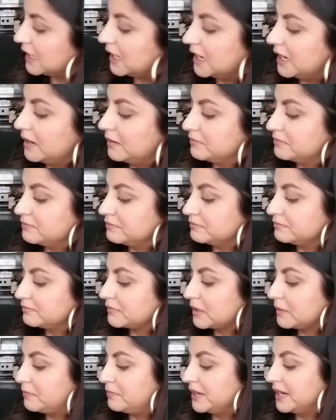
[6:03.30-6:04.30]
um,
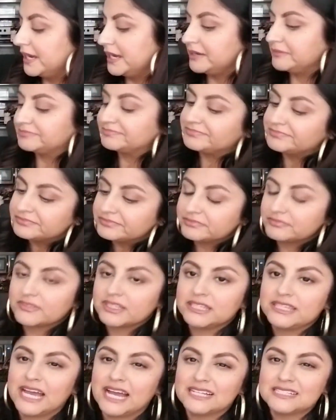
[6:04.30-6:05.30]
but
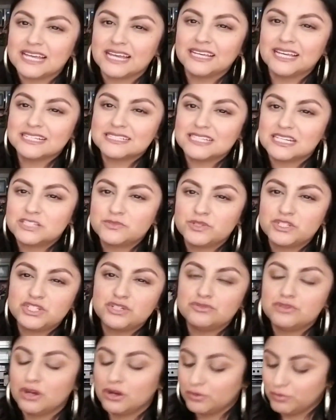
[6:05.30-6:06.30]
that, I guess that's what
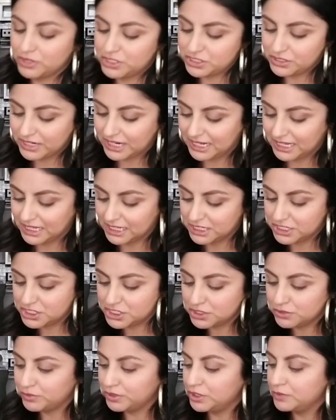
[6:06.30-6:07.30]
you know what you're getting
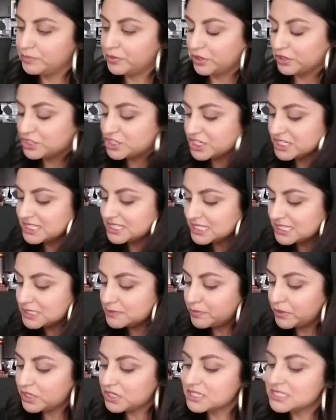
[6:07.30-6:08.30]
into when you purchase this
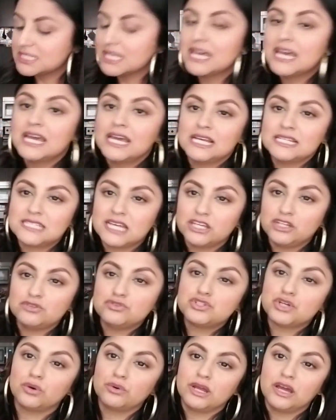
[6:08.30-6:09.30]
purse, is that you
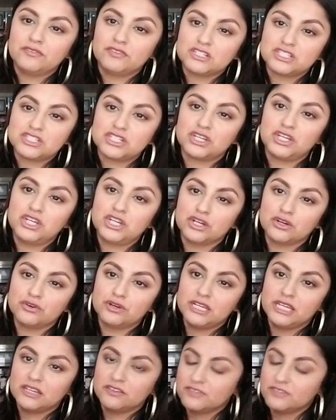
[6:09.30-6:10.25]
don't have the security